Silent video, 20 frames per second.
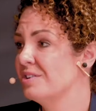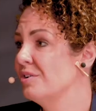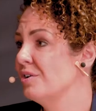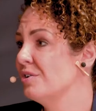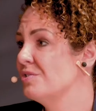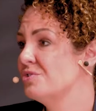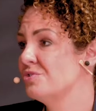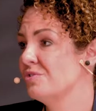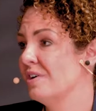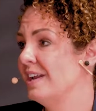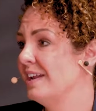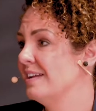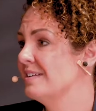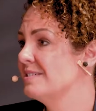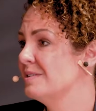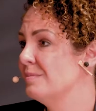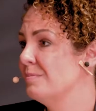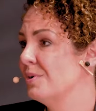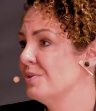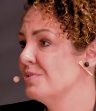go straight
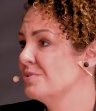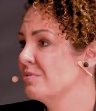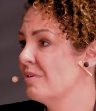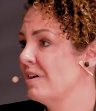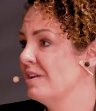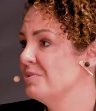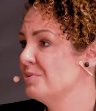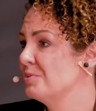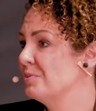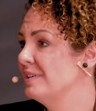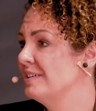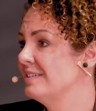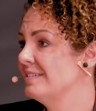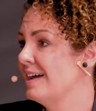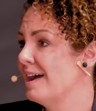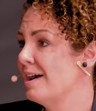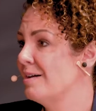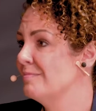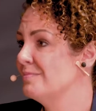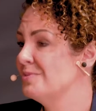into postgraduate
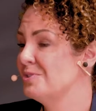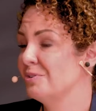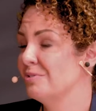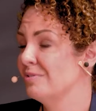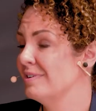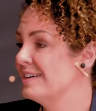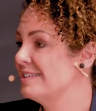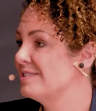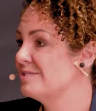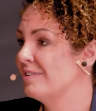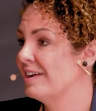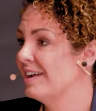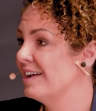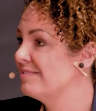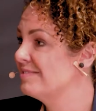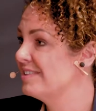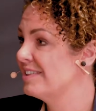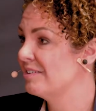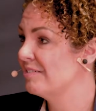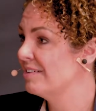degrees straight
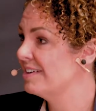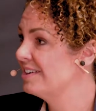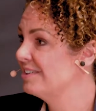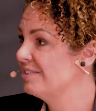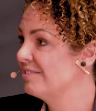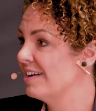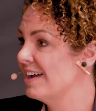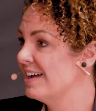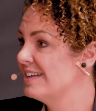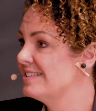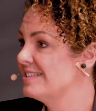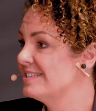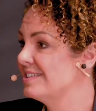after their undergrad.